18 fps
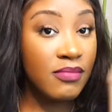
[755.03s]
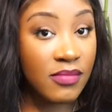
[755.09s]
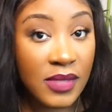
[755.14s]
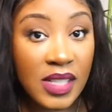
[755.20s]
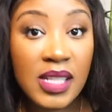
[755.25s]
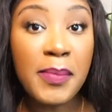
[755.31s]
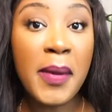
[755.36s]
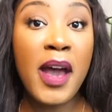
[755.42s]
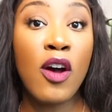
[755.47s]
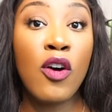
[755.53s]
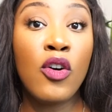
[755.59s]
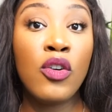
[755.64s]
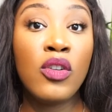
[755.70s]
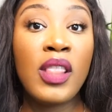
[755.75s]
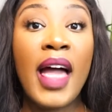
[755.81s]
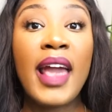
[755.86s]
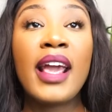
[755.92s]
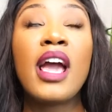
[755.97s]
smell
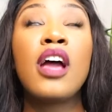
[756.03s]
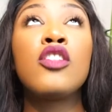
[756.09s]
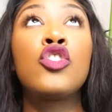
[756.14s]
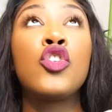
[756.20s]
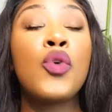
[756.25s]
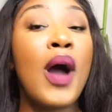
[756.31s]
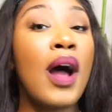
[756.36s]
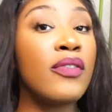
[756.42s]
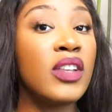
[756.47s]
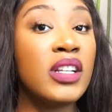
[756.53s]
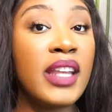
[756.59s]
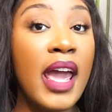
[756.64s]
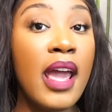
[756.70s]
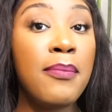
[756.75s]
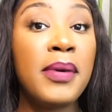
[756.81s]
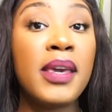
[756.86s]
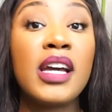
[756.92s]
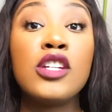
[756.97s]
like throughout the
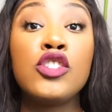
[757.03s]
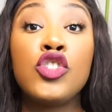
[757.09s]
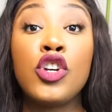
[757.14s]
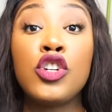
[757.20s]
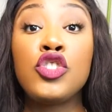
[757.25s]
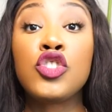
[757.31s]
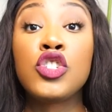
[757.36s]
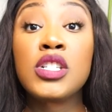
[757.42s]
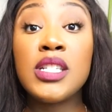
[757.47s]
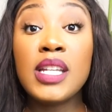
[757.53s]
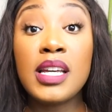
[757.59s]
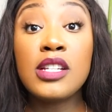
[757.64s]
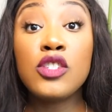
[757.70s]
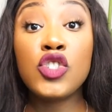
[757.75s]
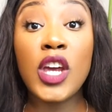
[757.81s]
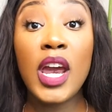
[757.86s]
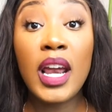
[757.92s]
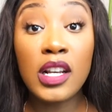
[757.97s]
day because your
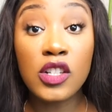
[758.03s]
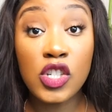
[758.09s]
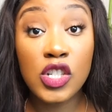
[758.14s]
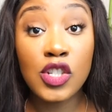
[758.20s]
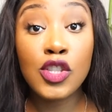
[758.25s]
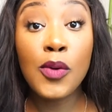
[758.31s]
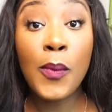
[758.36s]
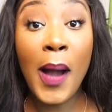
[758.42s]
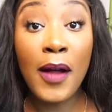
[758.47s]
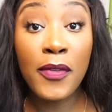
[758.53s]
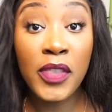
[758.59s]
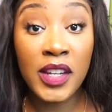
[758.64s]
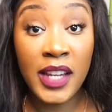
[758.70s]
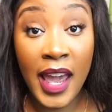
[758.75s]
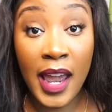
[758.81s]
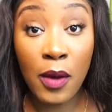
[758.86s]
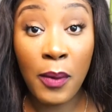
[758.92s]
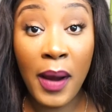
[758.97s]
scent changes throughout the
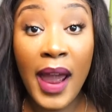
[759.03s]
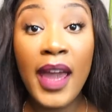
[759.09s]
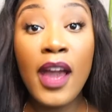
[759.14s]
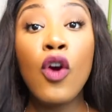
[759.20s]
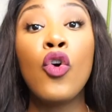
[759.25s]
day, right?